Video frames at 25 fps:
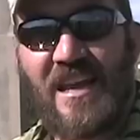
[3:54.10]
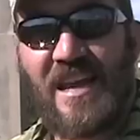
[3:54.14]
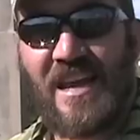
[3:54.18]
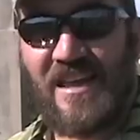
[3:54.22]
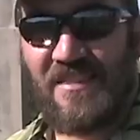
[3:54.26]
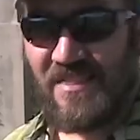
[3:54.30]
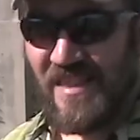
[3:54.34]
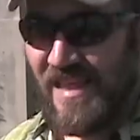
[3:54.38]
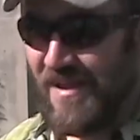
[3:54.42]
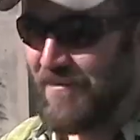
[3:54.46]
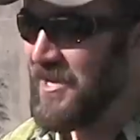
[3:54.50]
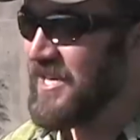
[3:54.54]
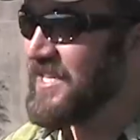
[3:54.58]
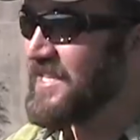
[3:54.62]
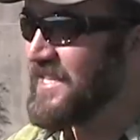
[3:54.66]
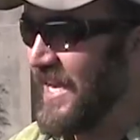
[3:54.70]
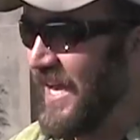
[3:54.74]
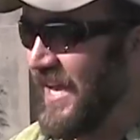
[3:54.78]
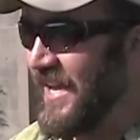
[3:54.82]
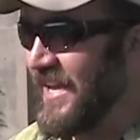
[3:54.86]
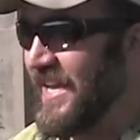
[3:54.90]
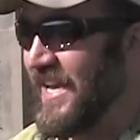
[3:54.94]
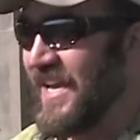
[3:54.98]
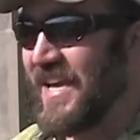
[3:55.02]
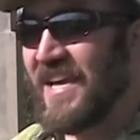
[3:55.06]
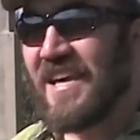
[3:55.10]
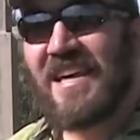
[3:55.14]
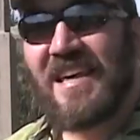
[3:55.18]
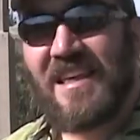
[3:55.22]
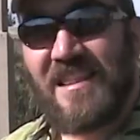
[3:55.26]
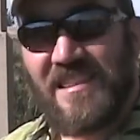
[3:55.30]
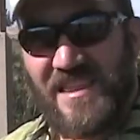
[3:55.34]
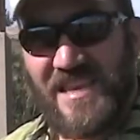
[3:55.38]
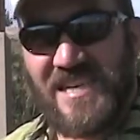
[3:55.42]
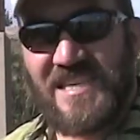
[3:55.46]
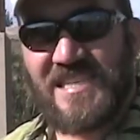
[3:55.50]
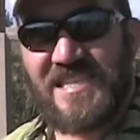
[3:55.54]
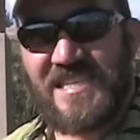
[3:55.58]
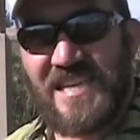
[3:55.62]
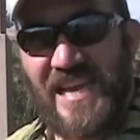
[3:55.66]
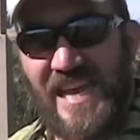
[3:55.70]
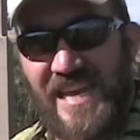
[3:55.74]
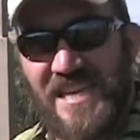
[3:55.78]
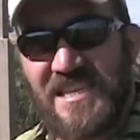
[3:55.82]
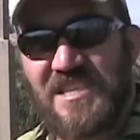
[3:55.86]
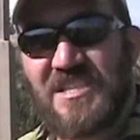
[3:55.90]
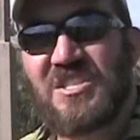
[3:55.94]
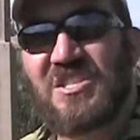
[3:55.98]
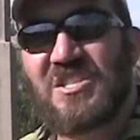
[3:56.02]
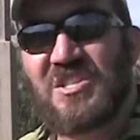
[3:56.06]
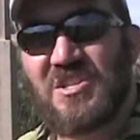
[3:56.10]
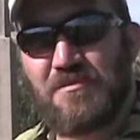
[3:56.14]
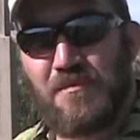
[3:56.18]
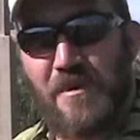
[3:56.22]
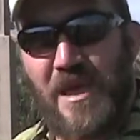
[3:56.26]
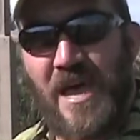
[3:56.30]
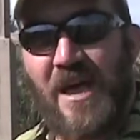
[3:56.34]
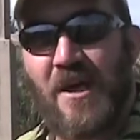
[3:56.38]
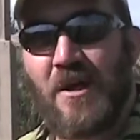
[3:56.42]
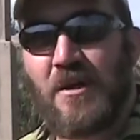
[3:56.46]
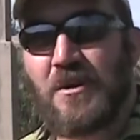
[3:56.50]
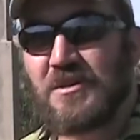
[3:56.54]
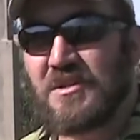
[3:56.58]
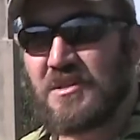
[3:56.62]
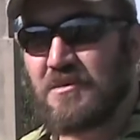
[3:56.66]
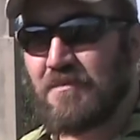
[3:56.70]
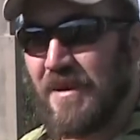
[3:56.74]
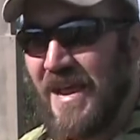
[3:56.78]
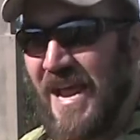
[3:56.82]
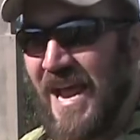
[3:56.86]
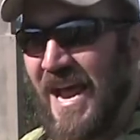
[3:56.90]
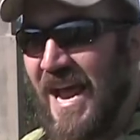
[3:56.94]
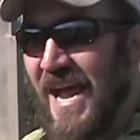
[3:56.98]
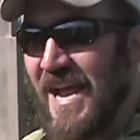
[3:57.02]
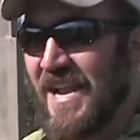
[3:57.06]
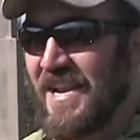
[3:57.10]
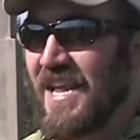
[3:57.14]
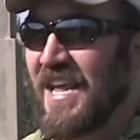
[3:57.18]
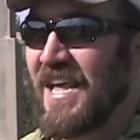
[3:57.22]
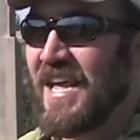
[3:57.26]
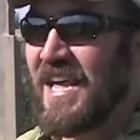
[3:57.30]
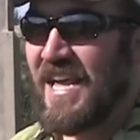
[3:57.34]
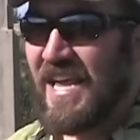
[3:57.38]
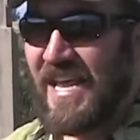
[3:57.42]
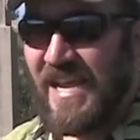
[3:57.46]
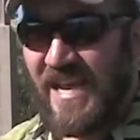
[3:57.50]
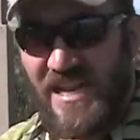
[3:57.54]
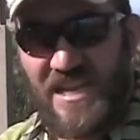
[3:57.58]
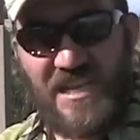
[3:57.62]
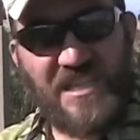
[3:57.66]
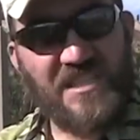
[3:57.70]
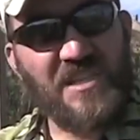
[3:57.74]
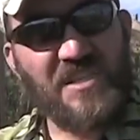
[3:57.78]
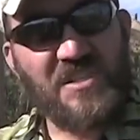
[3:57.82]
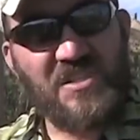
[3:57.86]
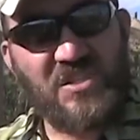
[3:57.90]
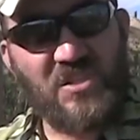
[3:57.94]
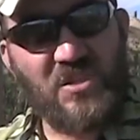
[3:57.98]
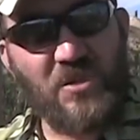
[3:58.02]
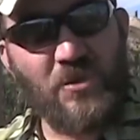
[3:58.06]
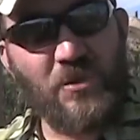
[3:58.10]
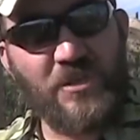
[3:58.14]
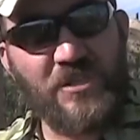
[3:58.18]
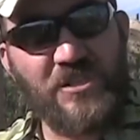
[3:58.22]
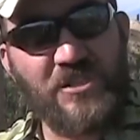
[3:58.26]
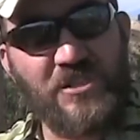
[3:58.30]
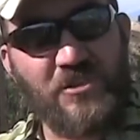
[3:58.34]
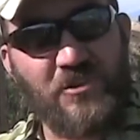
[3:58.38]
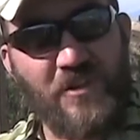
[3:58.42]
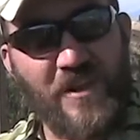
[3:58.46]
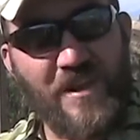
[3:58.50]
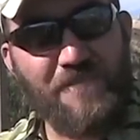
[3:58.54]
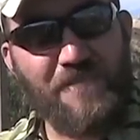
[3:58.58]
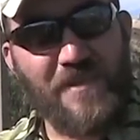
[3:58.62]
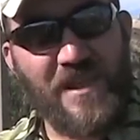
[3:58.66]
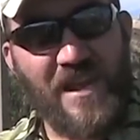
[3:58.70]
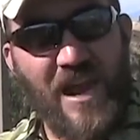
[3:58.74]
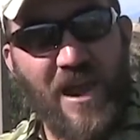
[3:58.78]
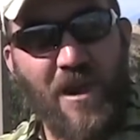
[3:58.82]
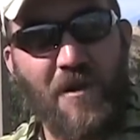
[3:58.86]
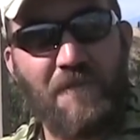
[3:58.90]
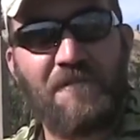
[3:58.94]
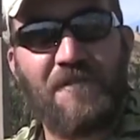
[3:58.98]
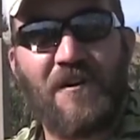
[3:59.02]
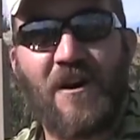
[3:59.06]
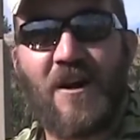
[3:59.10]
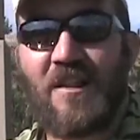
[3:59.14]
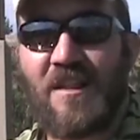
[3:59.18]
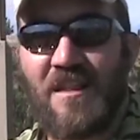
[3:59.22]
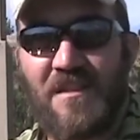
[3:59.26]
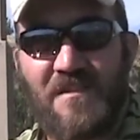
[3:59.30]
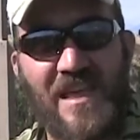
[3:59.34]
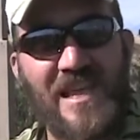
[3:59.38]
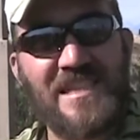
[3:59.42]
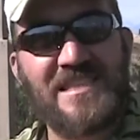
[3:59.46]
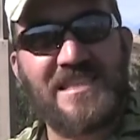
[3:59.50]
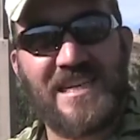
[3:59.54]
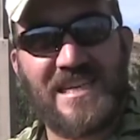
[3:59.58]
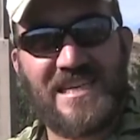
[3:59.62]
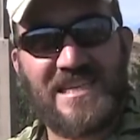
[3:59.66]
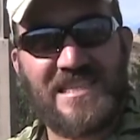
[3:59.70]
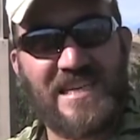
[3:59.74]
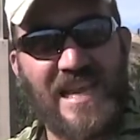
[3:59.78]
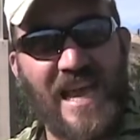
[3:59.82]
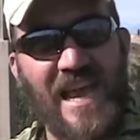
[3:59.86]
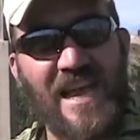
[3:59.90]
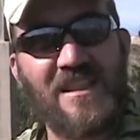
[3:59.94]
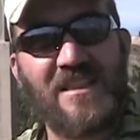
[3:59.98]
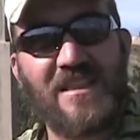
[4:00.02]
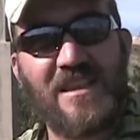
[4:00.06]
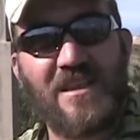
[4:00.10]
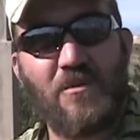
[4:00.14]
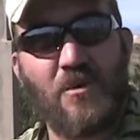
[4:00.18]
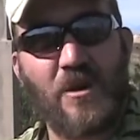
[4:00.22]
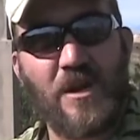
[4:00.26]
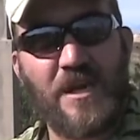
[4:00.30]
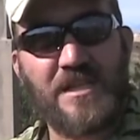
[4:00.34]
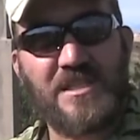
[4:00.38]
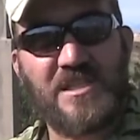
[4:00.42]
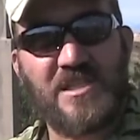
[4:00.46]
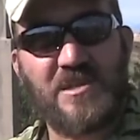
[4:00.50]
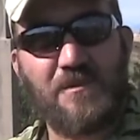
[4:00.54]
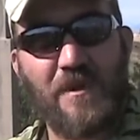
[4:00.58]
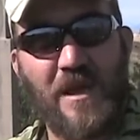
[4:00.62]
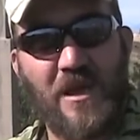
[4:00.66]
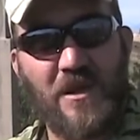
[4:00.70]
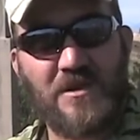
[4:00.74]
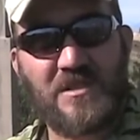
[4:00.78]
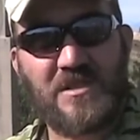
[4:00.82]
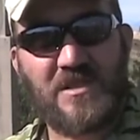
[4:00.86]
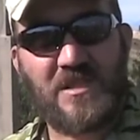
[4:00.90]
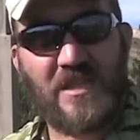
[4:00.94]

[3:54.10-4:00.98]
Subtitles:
And let me tell you, this site smells bad. It is a sewage treatment outfall, and that's exactly what it smells